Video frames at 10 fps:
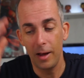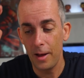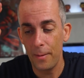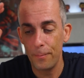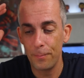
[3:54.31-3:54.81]

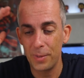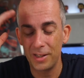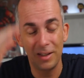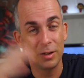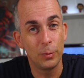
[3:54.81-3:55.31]

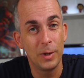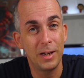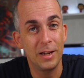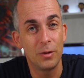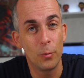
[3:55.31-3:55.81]
But this
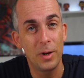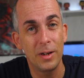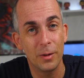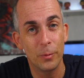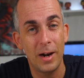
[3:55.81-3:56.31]
week is the
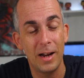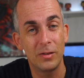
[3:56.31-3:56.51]
week that we're